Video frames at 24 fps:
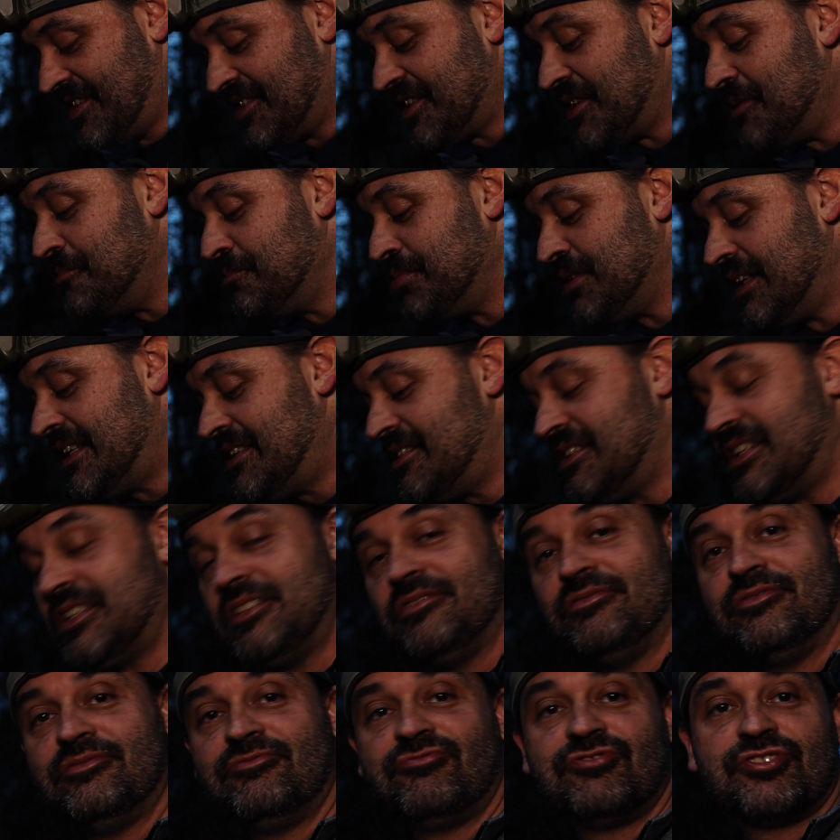
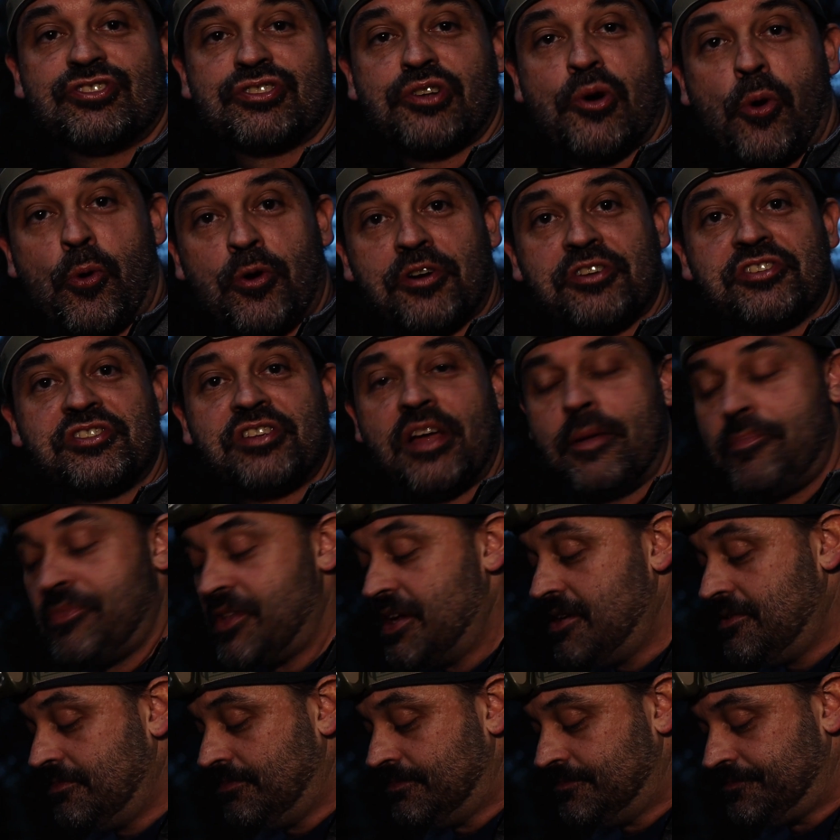completely scorch
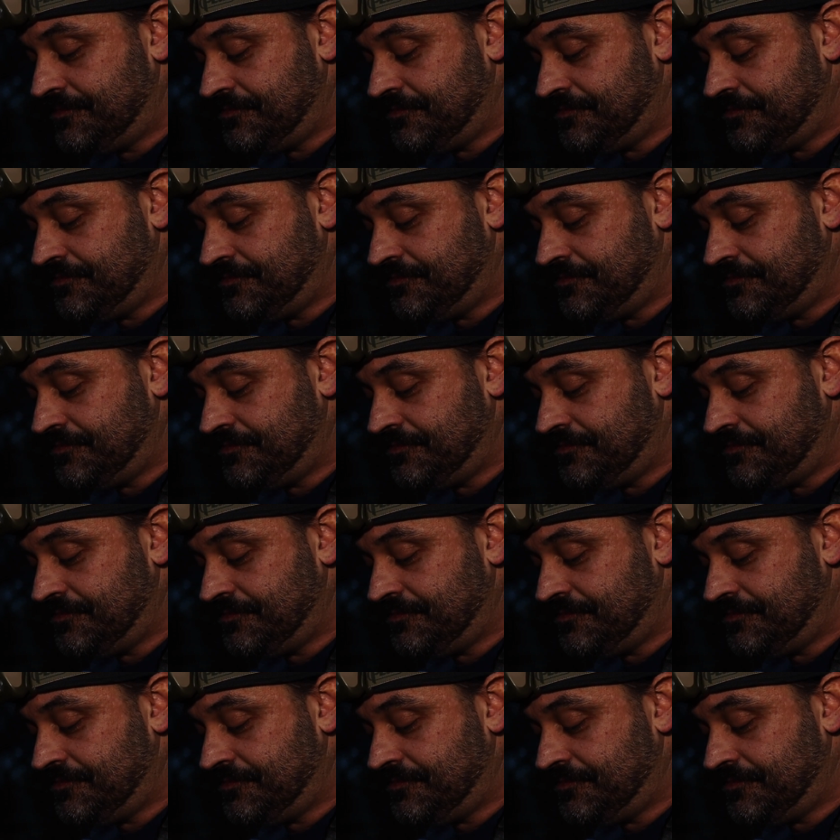something